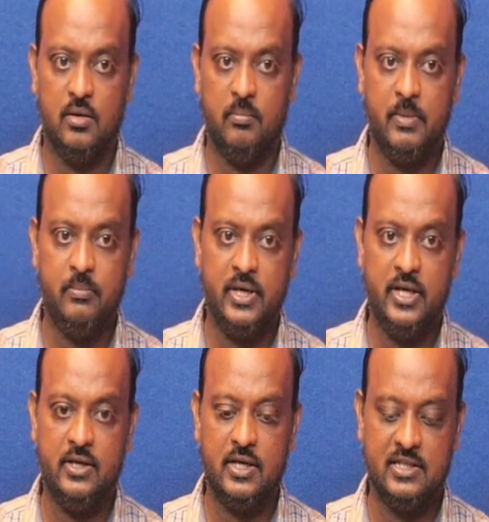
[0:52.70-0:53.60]

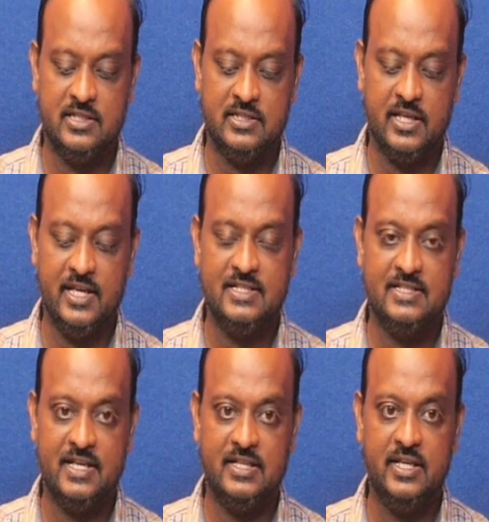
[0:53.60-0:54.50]
membrane, and this is the
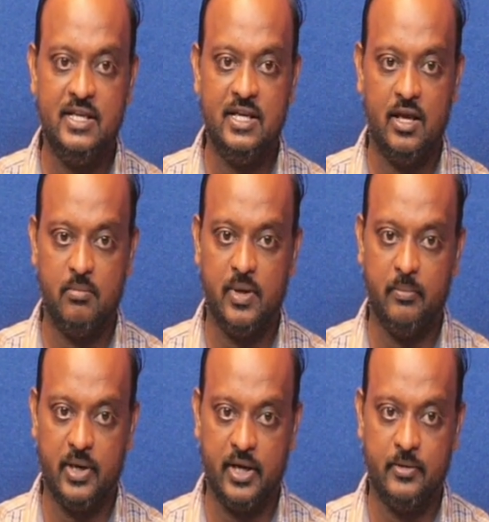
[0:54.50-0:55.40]
inside the
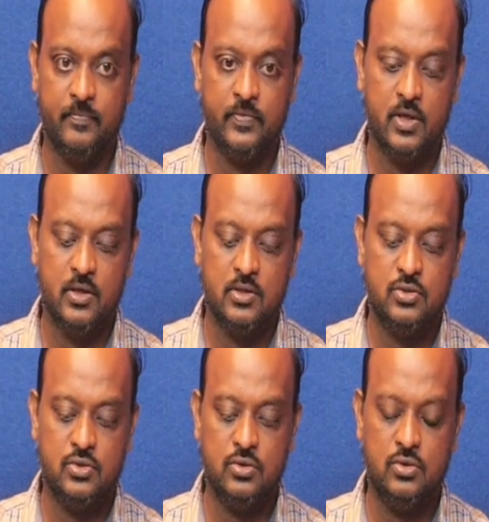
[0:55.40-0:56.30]
membrane.
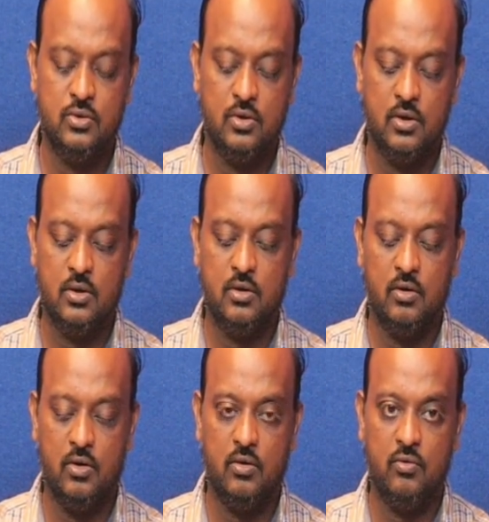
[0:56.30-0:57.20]
So
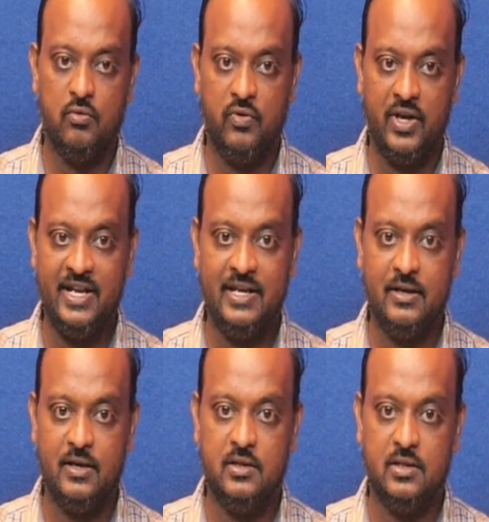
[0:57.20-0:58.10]

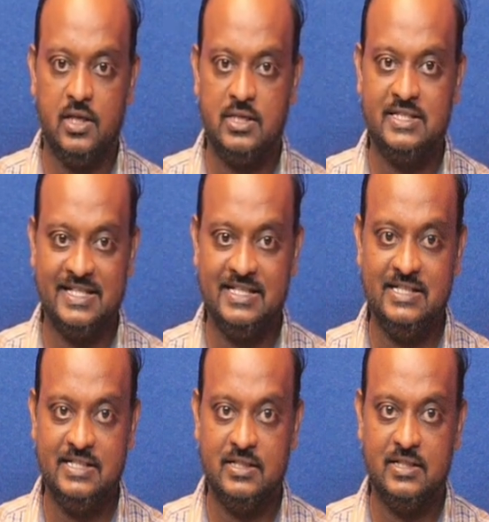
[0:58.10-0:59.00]
when the
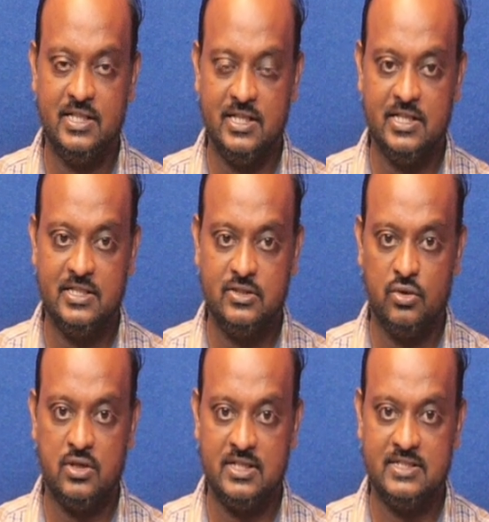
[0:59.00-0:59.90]
cell is,
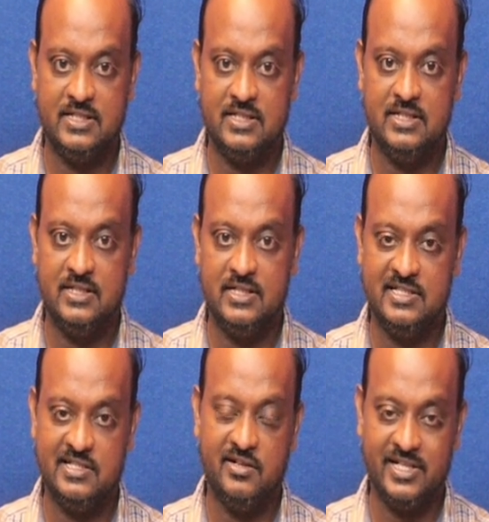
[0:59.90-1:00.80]
neuronal cell
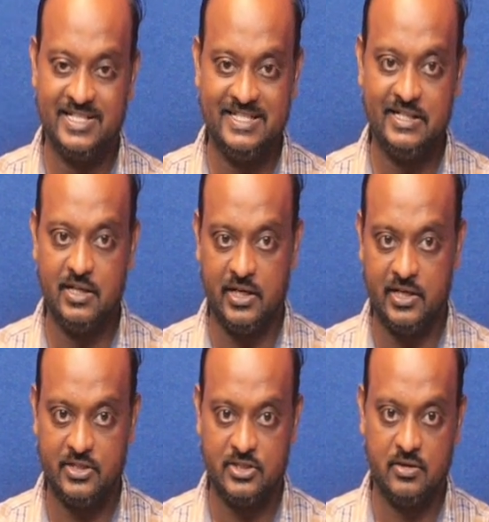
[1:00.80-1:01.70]
is in resting
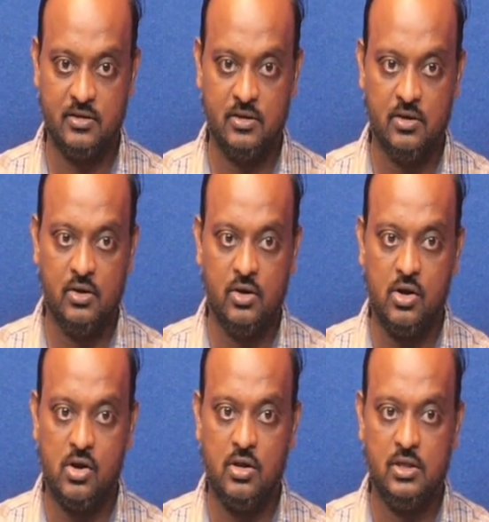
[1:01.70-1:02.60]
condition,
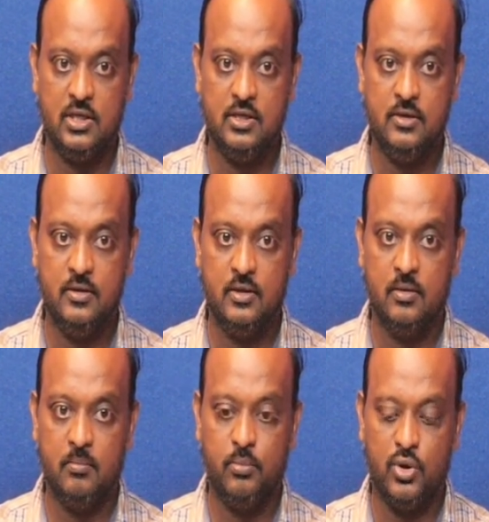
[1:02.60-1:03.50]
all the
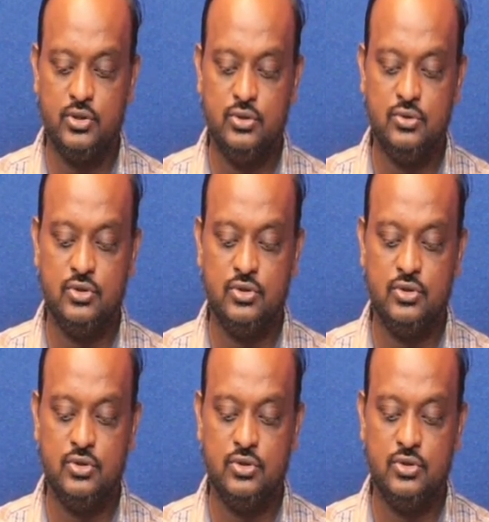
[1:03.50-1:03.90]
positive